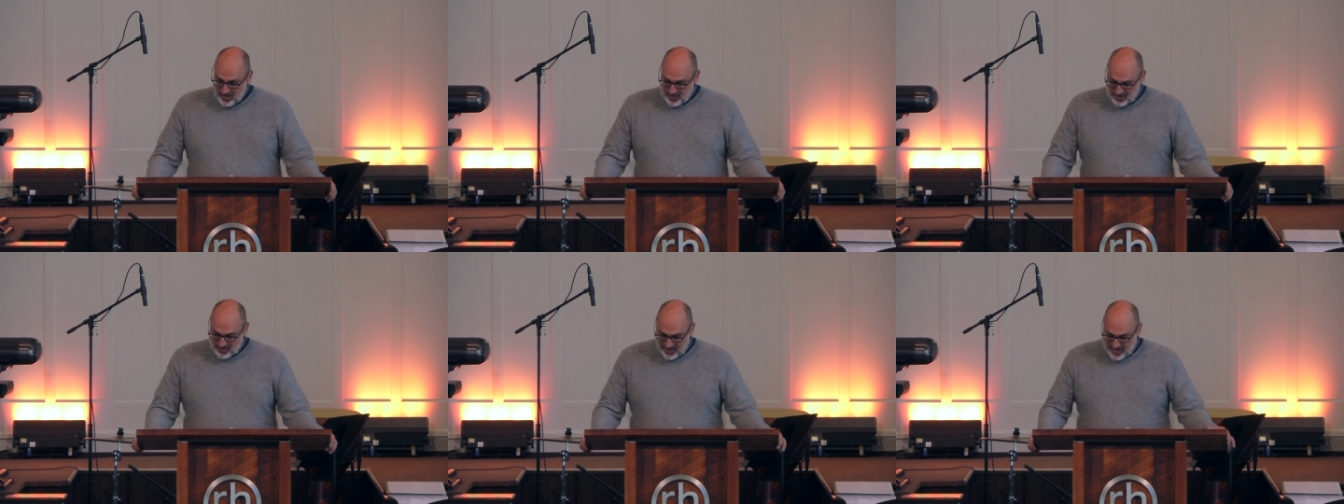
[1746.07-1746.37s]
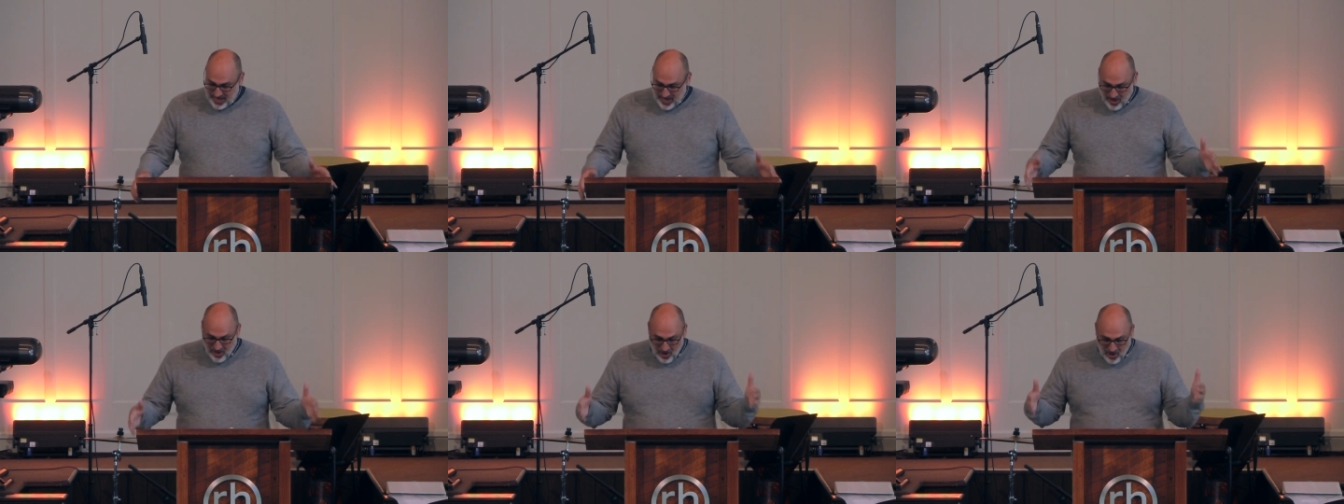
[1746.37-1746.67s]
to
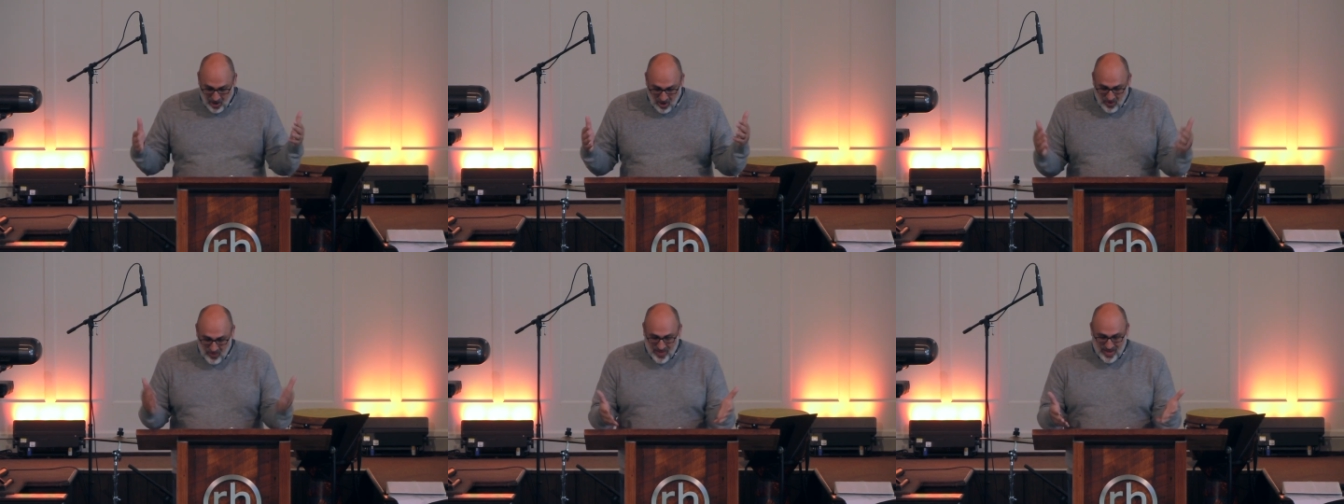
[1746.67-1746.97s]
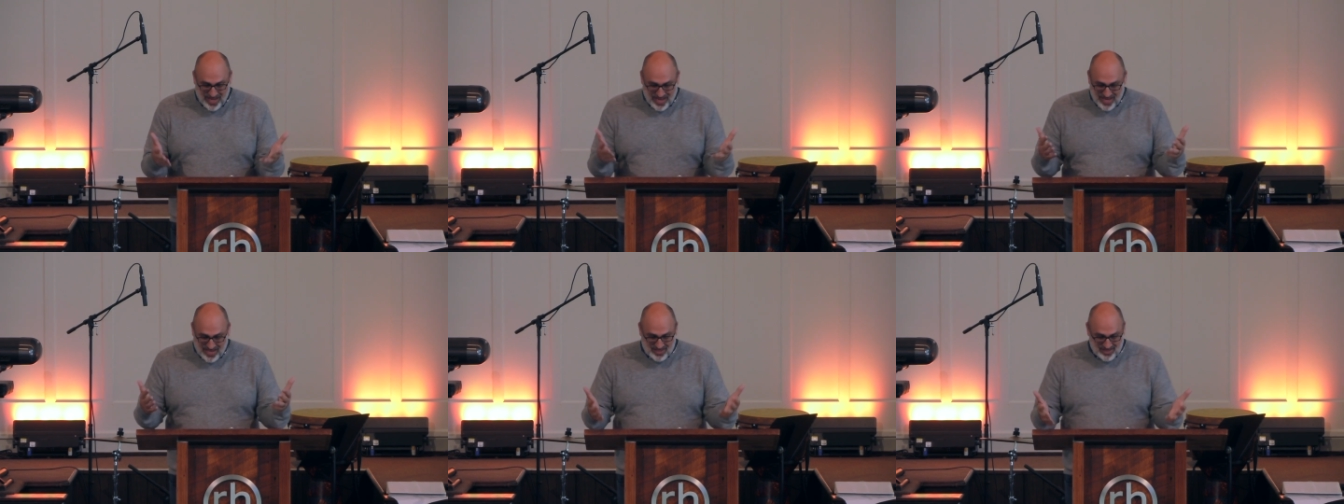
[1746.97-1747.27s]
hear all that
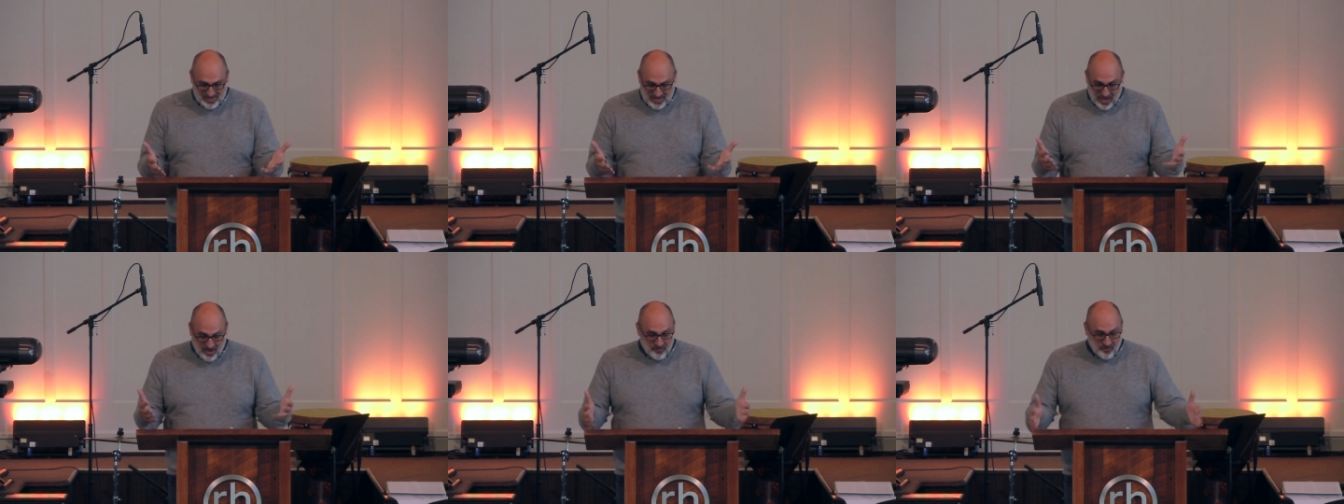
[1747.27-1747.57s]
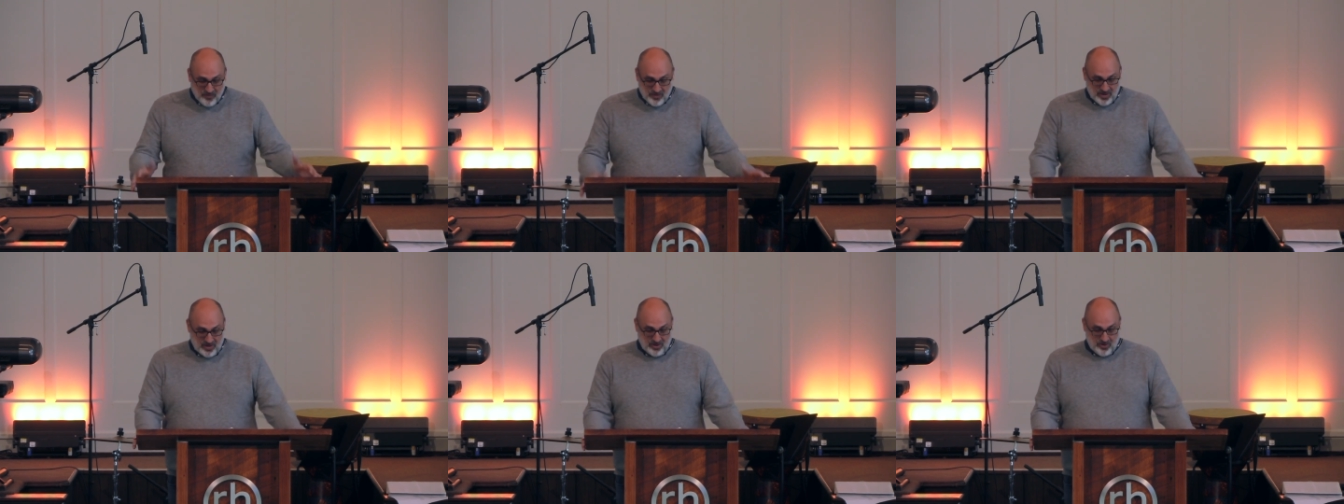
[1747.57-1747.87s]
He has done
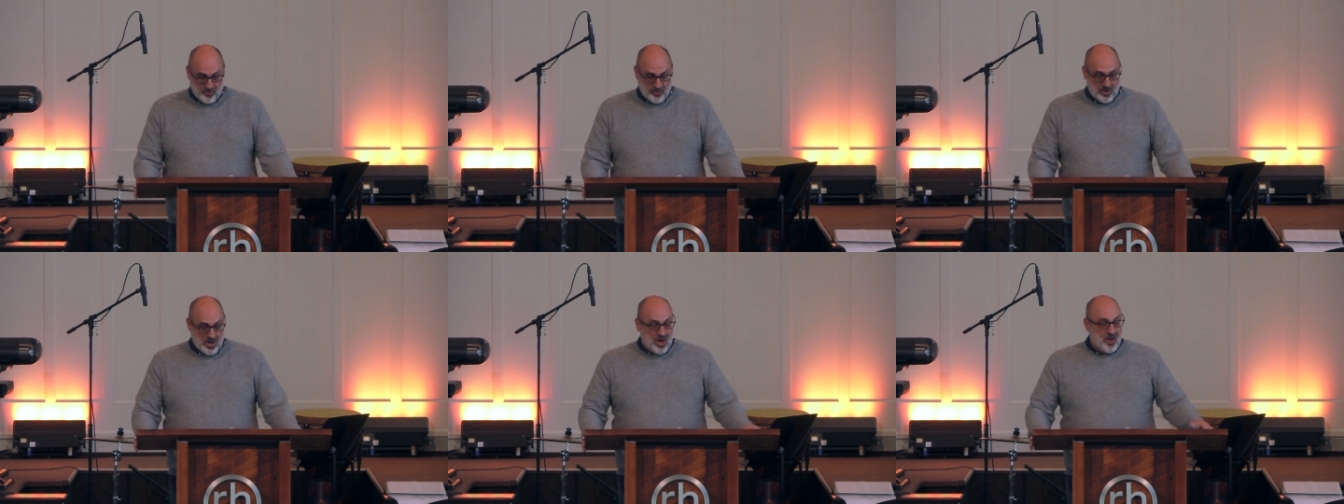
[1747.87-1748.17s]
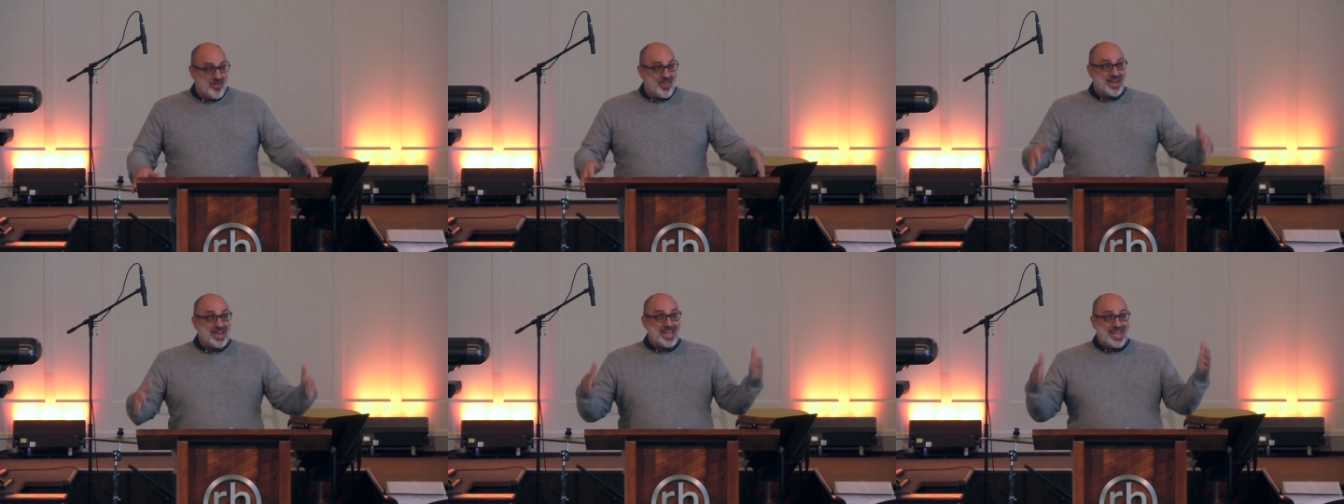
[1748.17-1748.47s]
for you, all
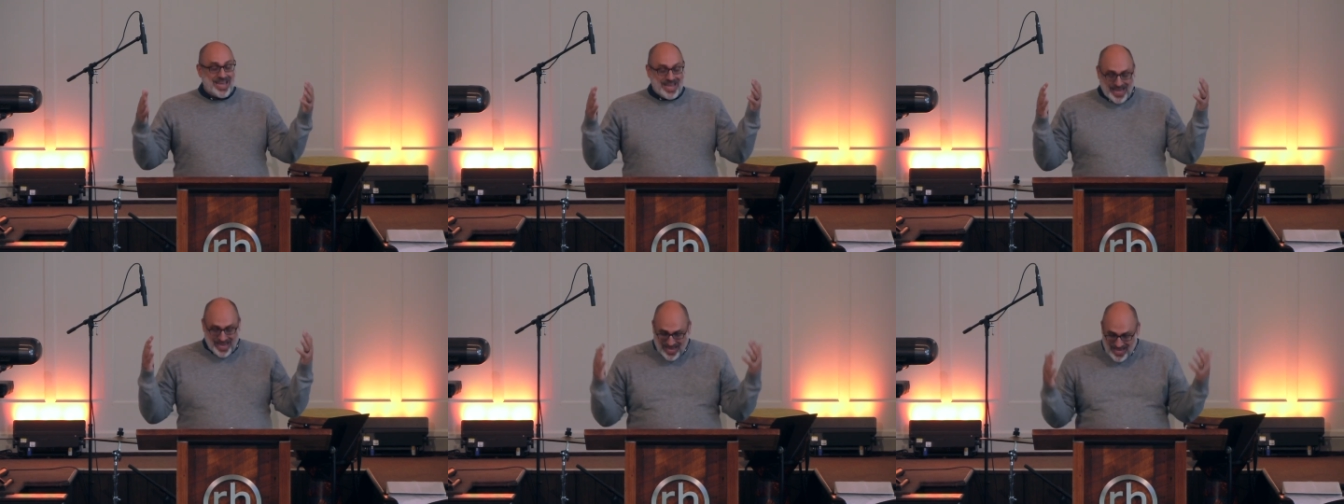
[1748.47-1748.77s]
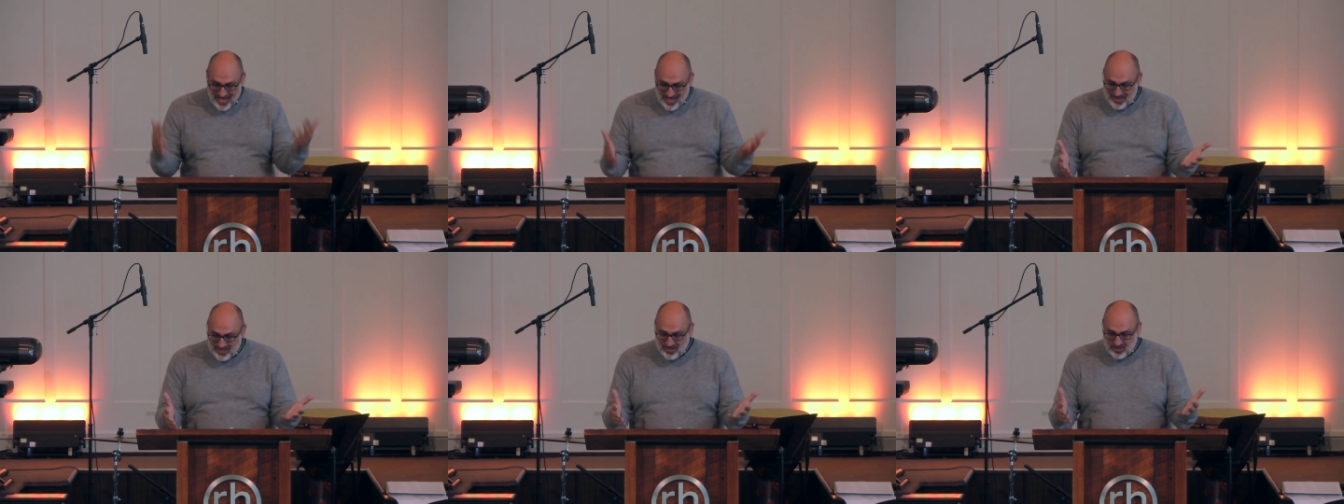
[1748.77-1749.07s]
that He
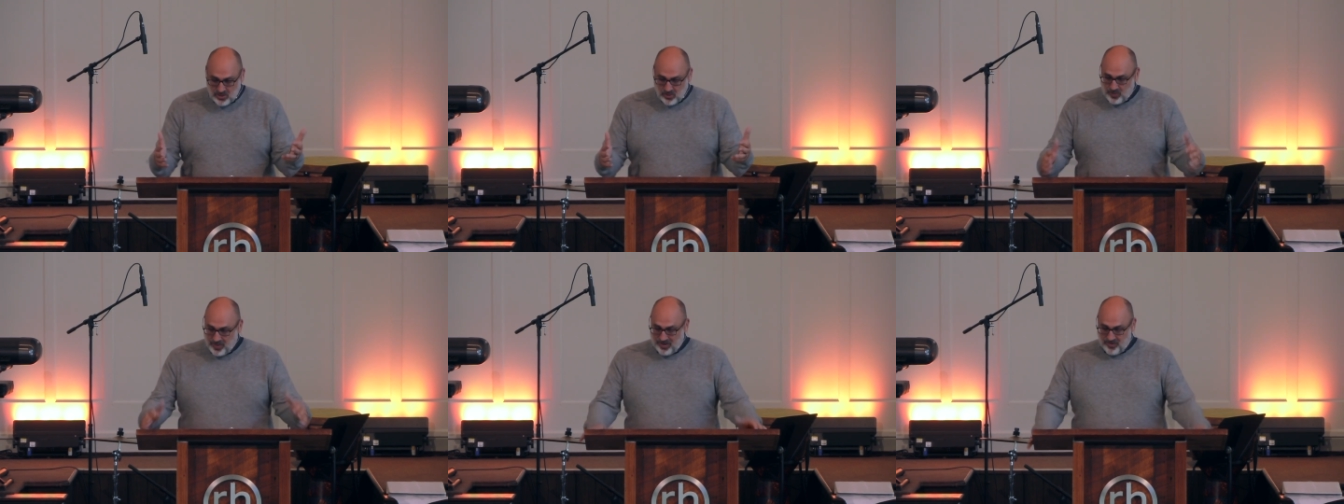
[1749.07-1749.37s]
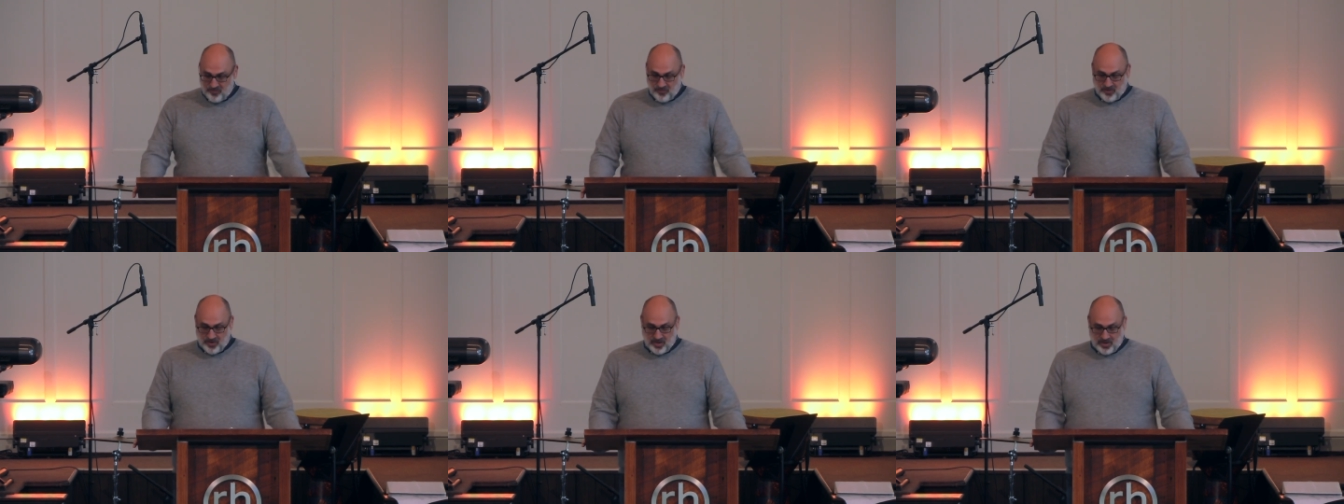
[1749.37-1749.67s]
is doing
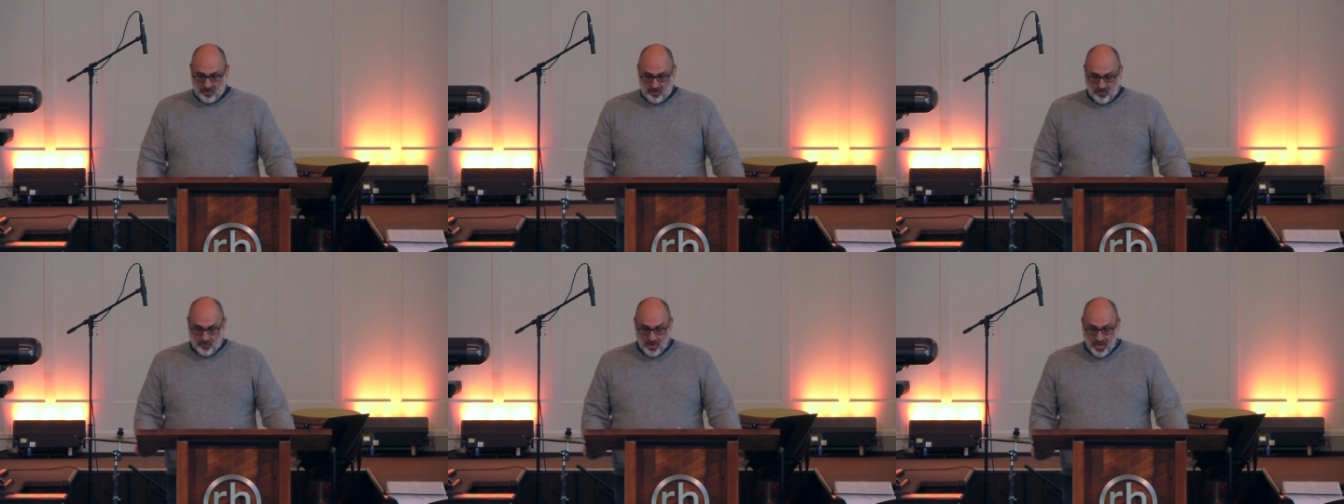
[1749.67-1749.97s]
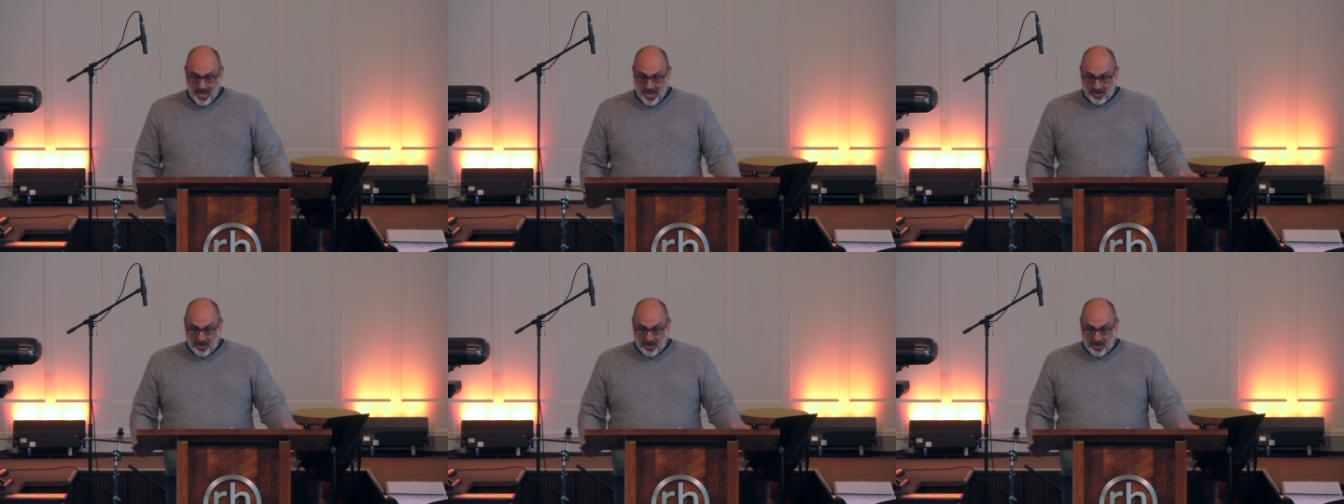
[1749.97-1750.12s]
for you,